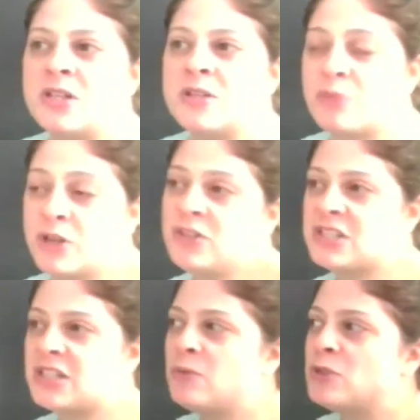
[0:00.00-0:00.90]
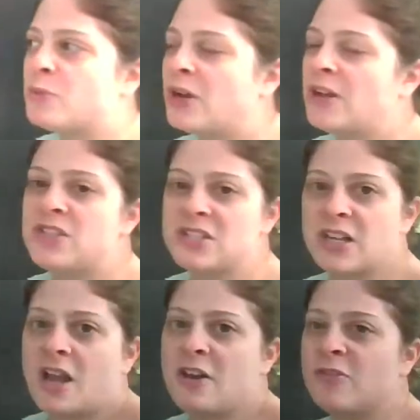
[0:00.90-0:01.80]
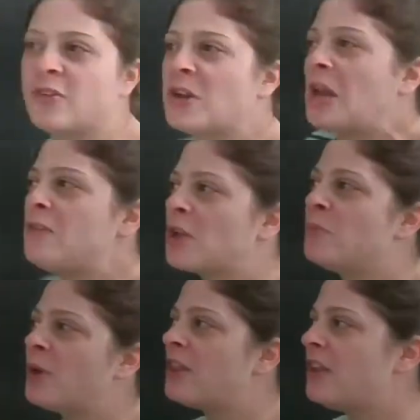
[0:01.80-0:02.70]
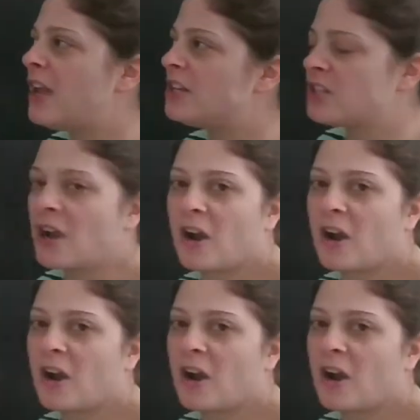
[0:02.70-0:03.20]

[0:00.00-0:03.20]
Previously was pronounced as a kind of like a breathy H, like